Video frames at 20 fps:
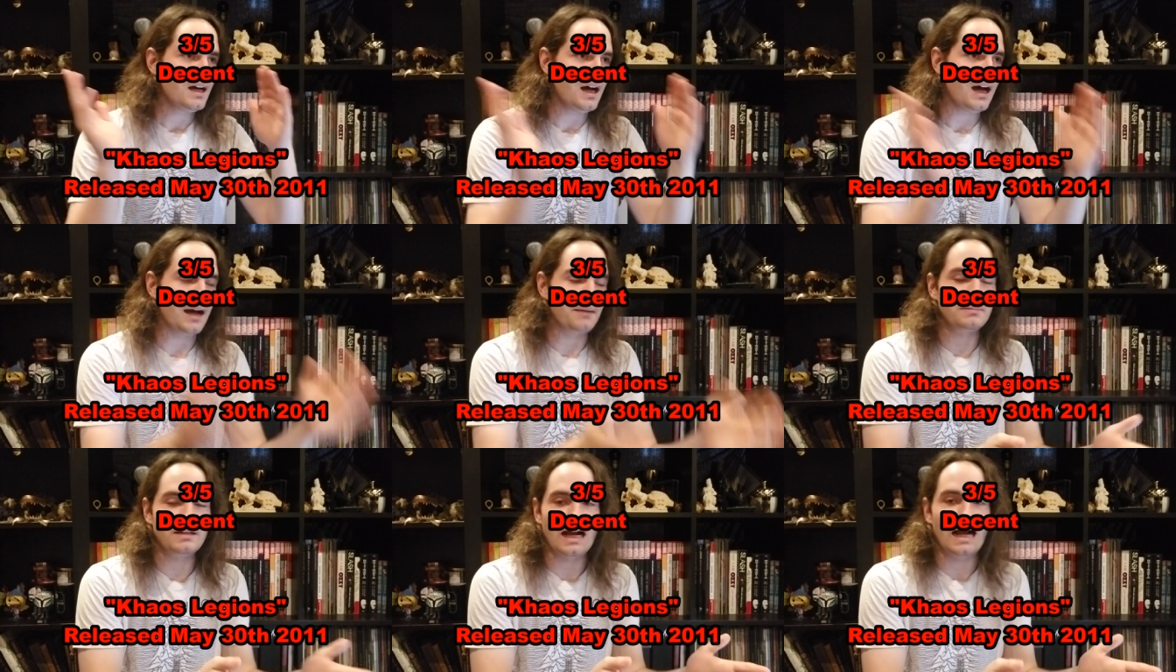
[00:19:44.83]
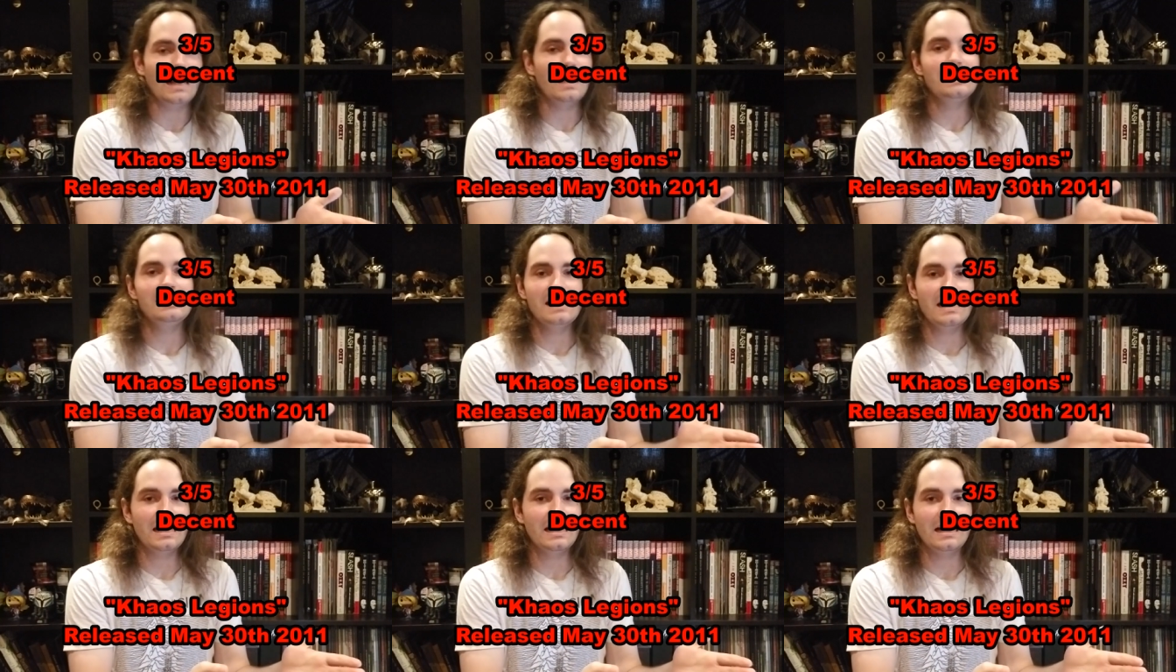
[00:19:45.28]
I'm kind
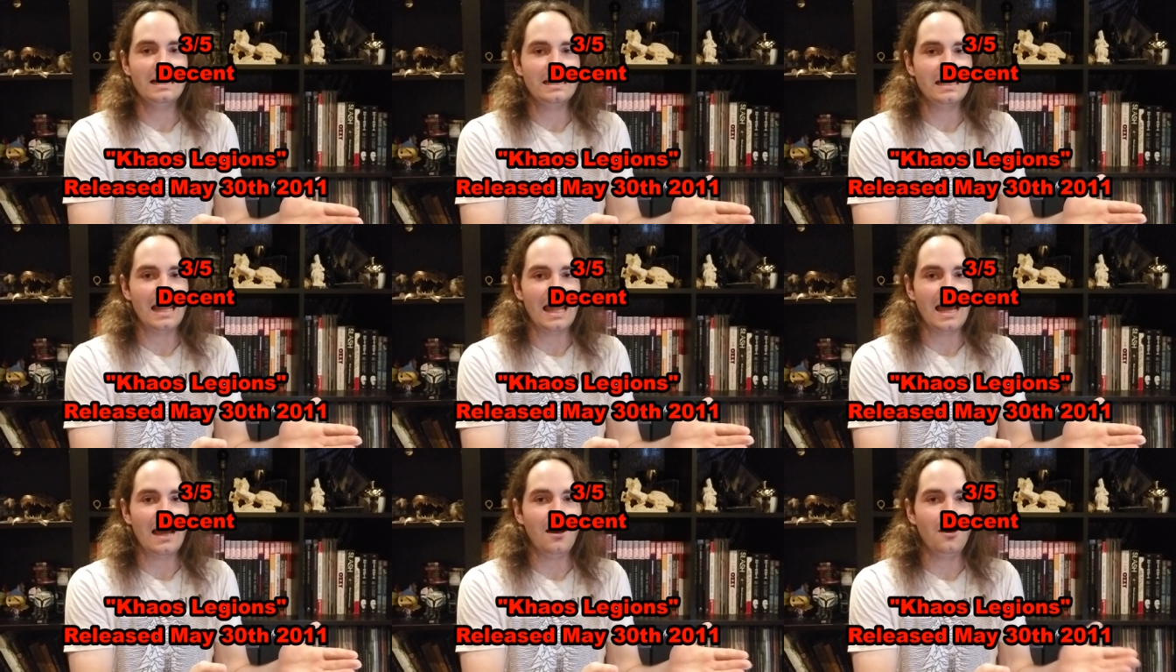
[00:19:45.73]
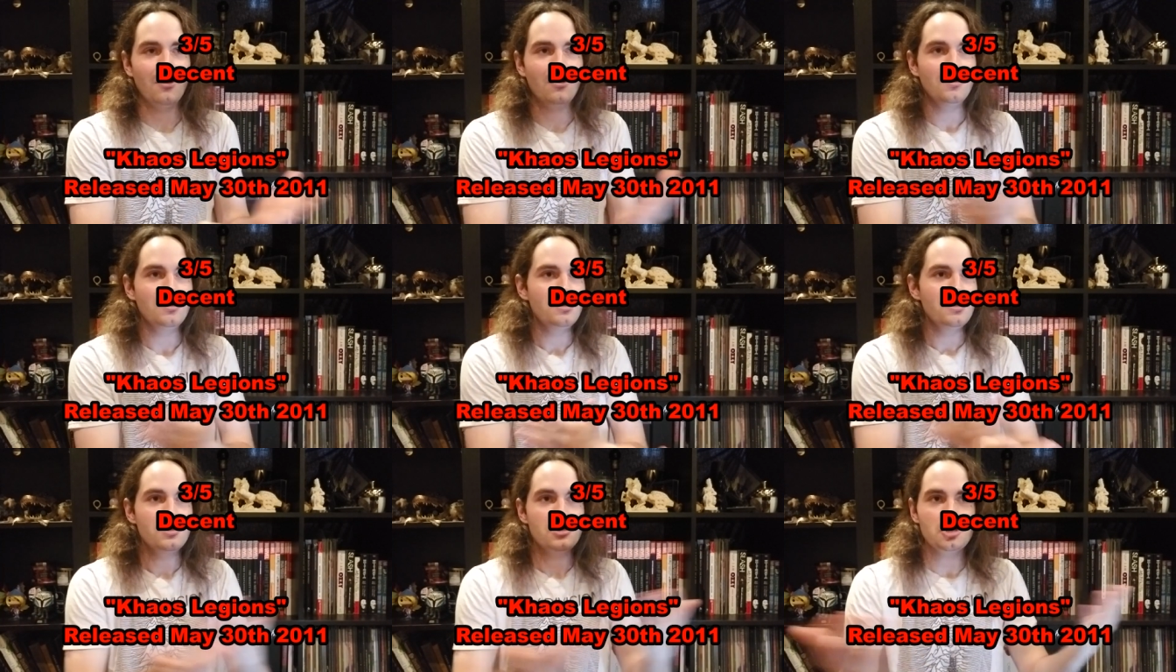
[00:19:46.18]
of digging it now.
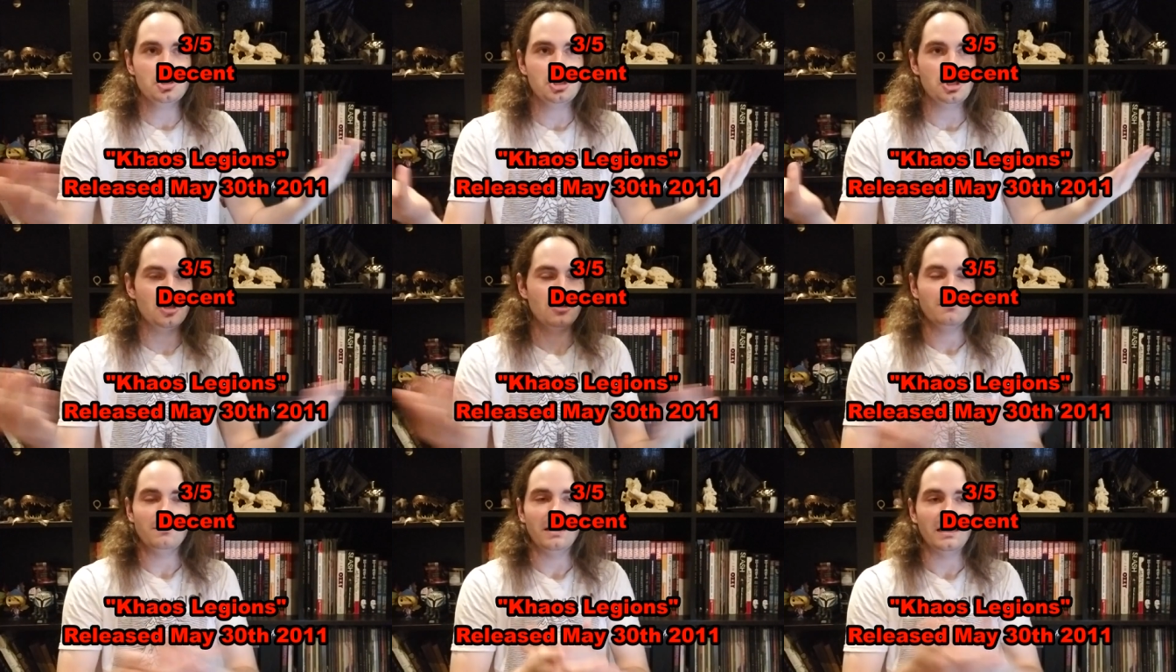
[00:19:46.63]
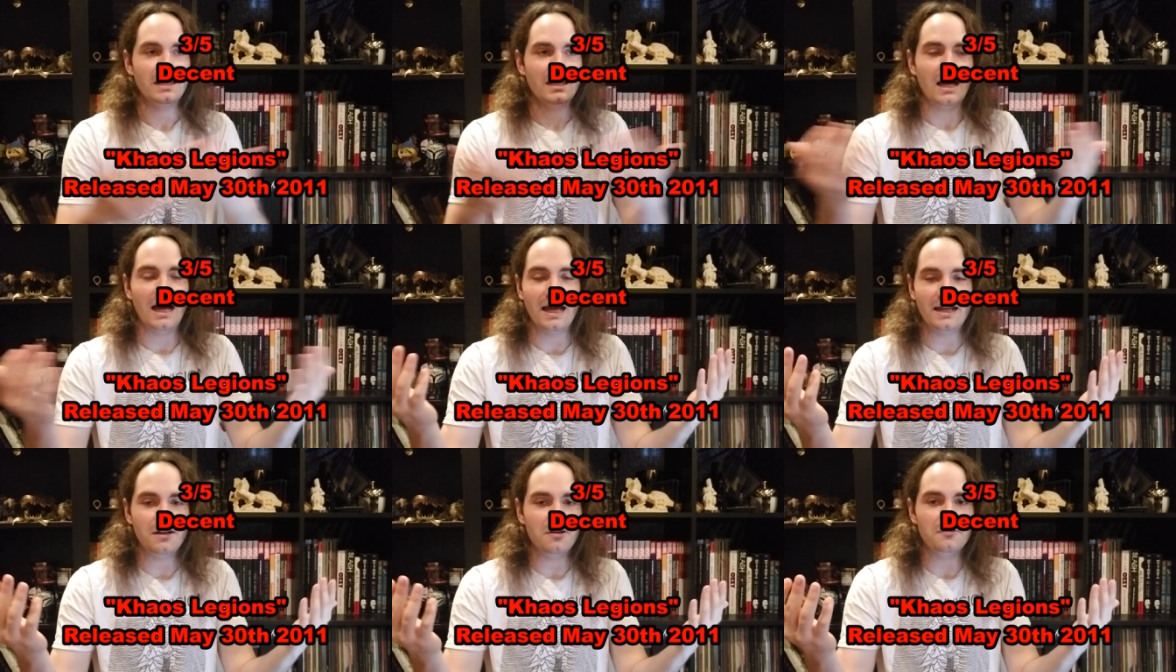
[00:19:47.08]
Shoot me.
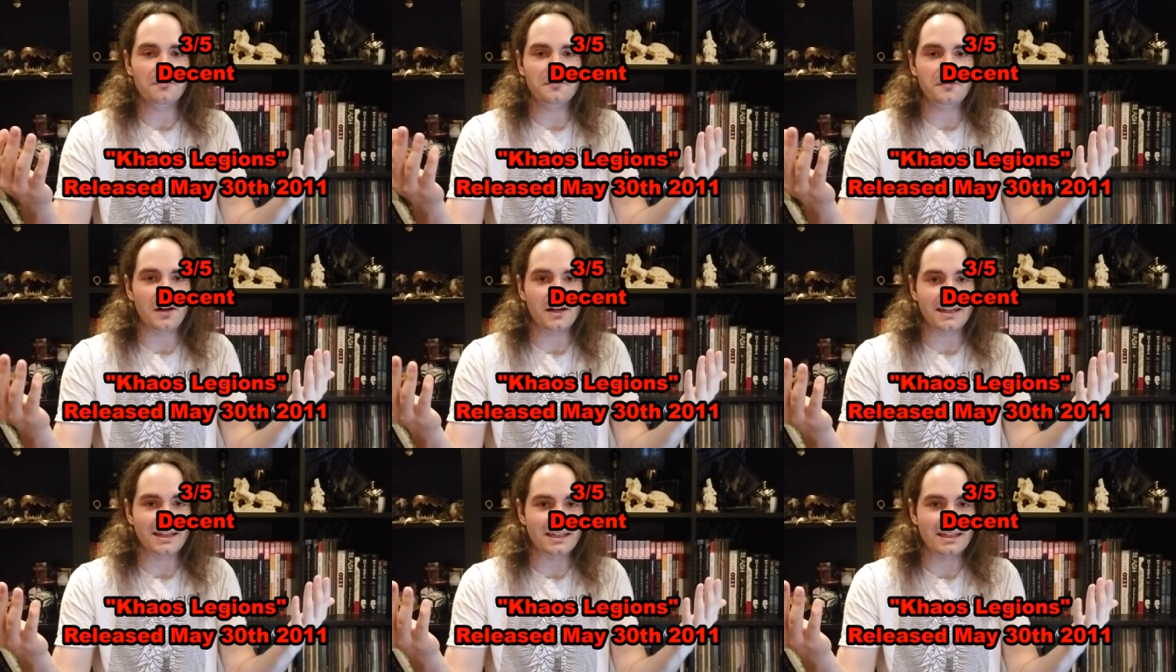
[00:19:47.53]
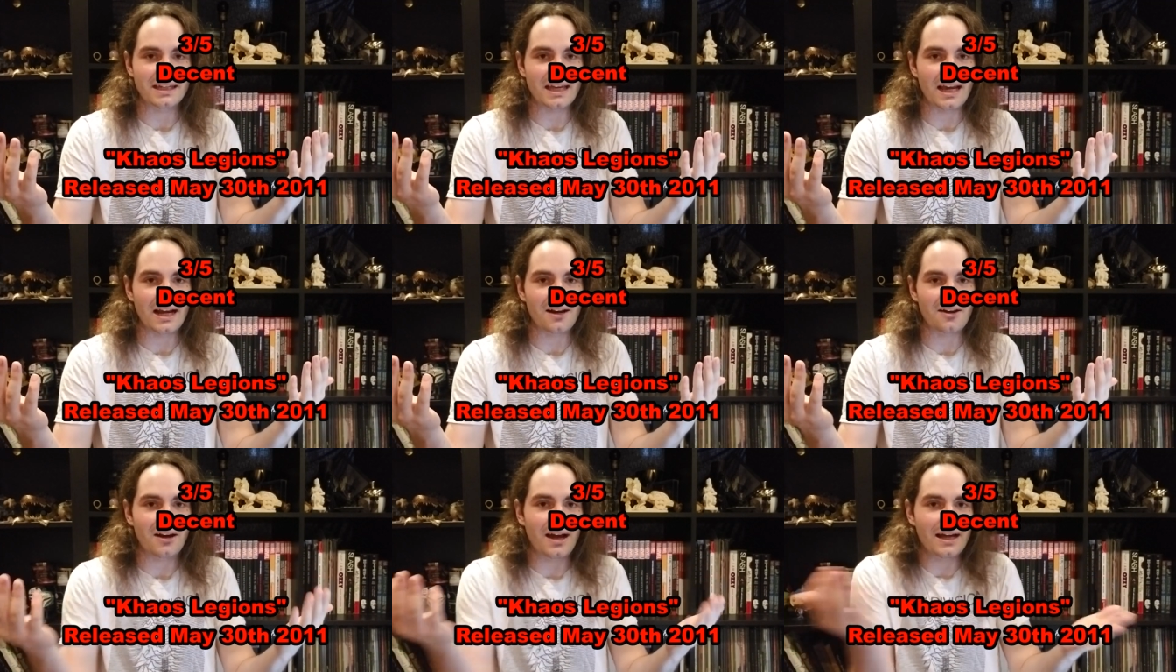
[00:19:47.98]
I don't fucking
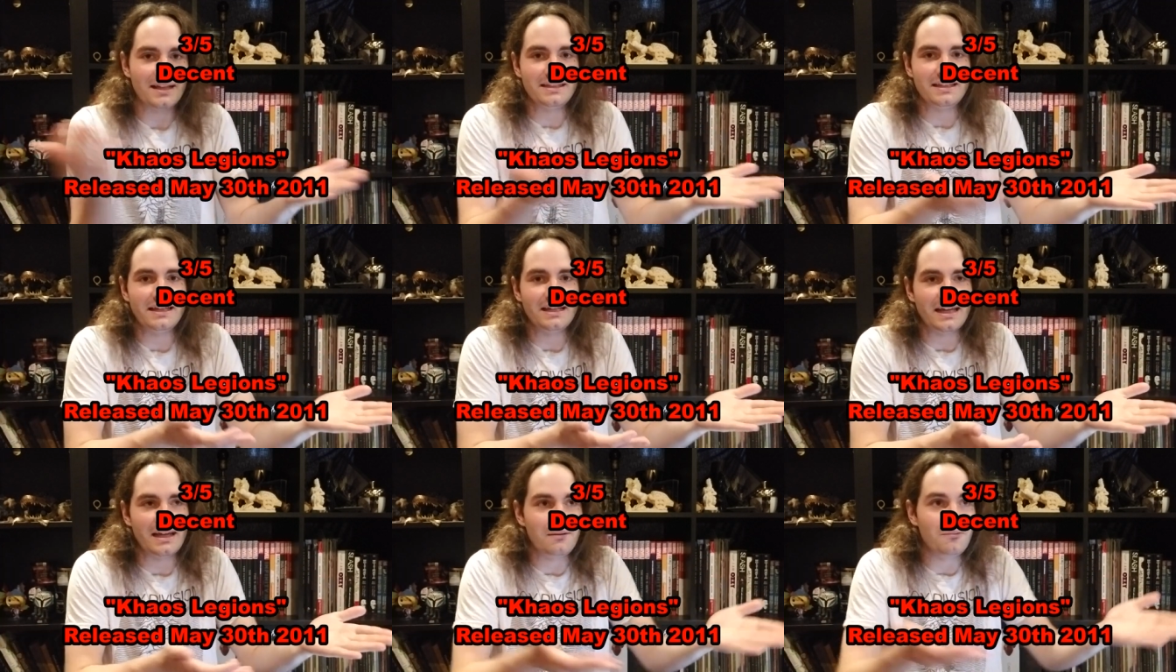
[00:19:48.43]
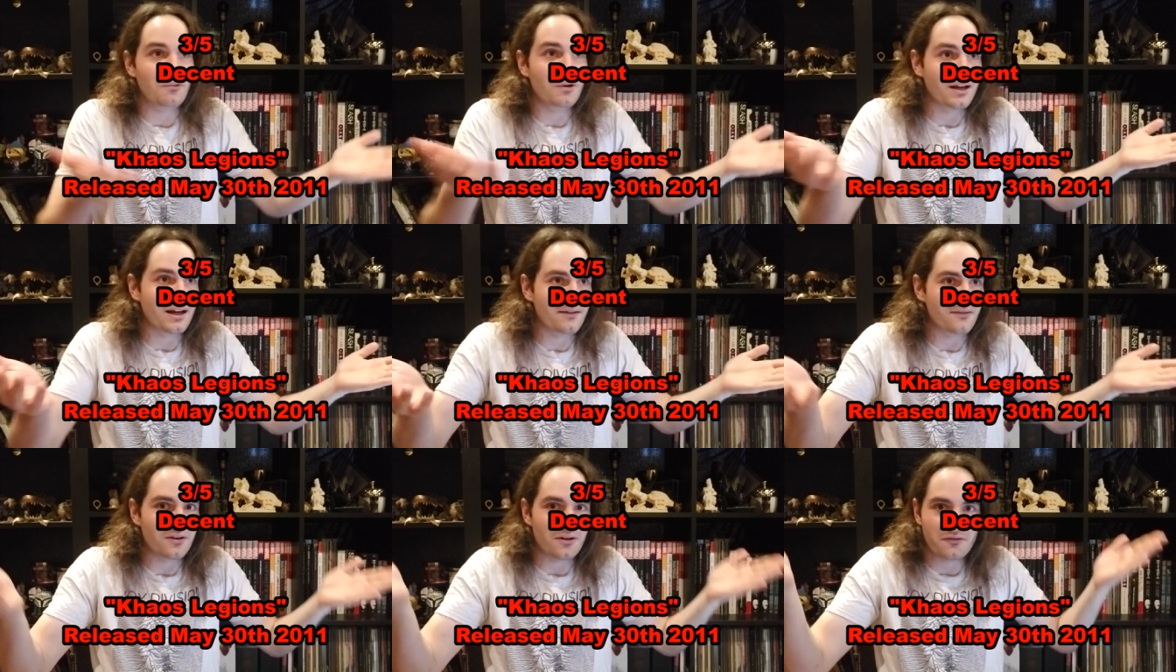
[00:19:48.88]
care. I dig it.
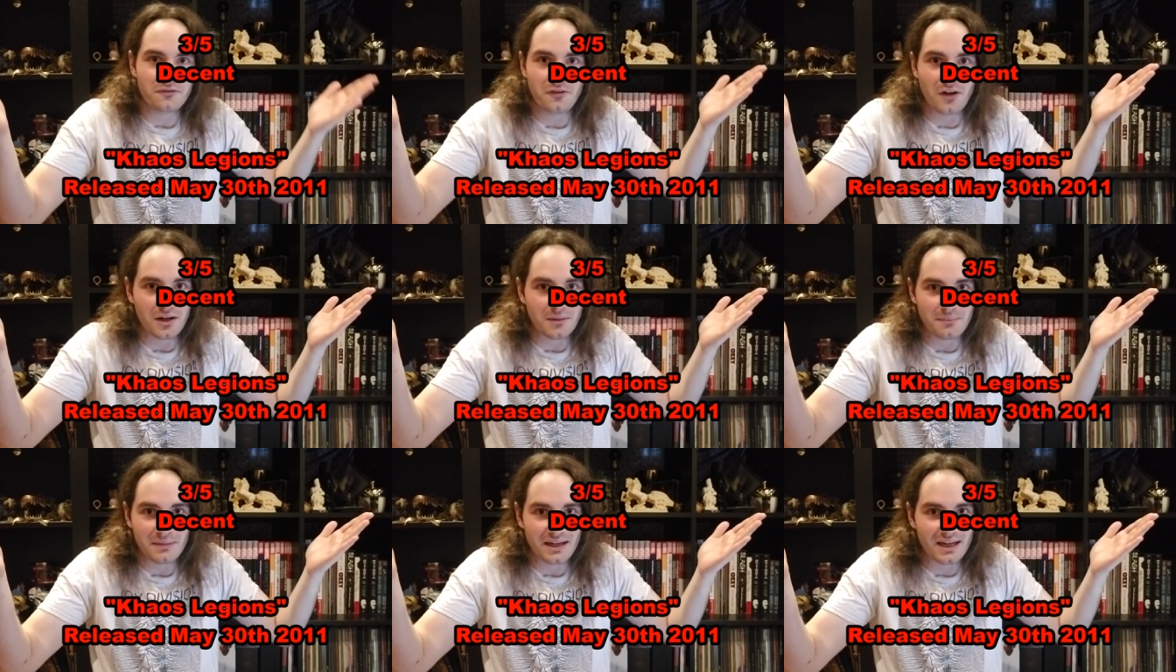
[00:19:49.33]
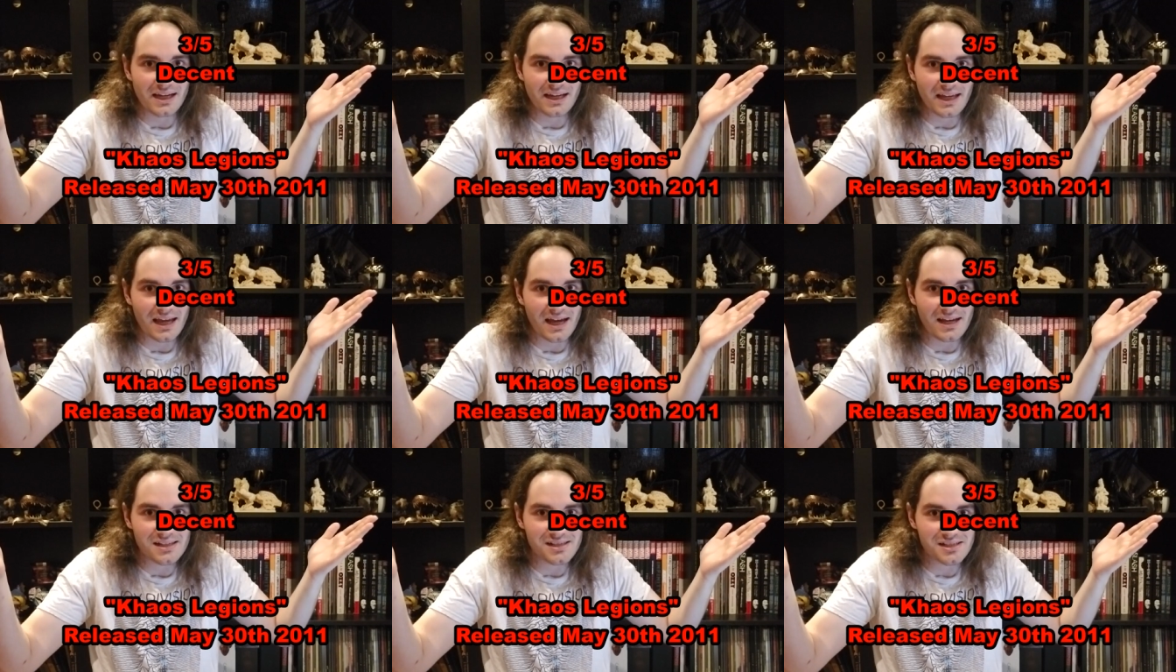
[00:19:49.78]
Whatever. Fuck me, I
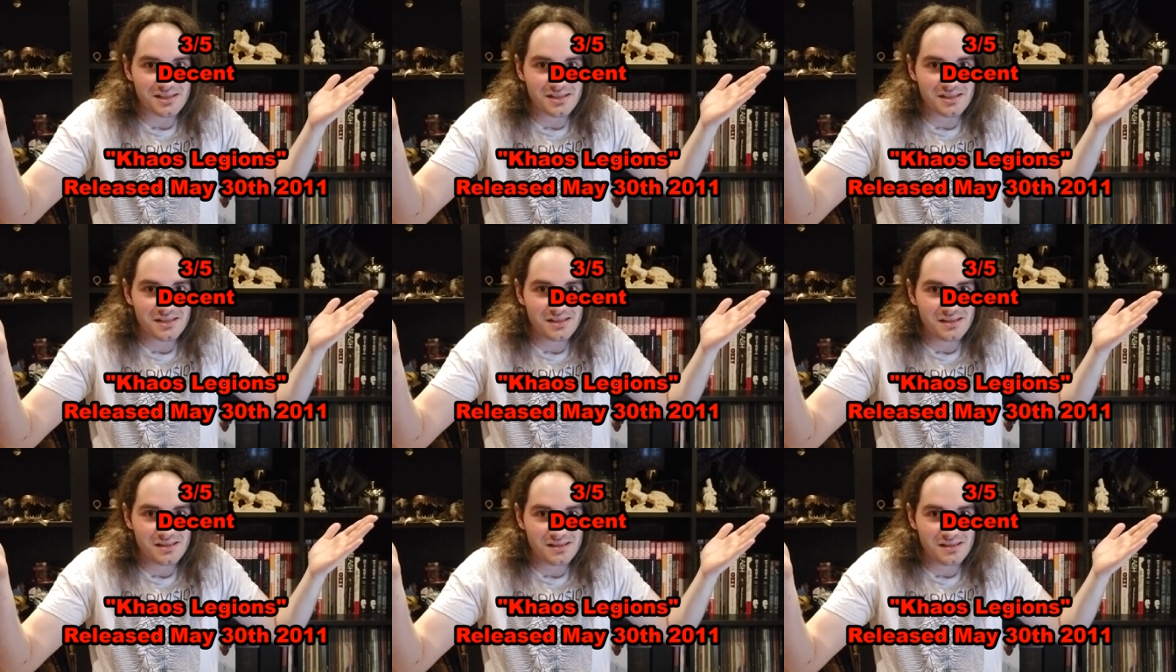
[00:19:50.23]
guess.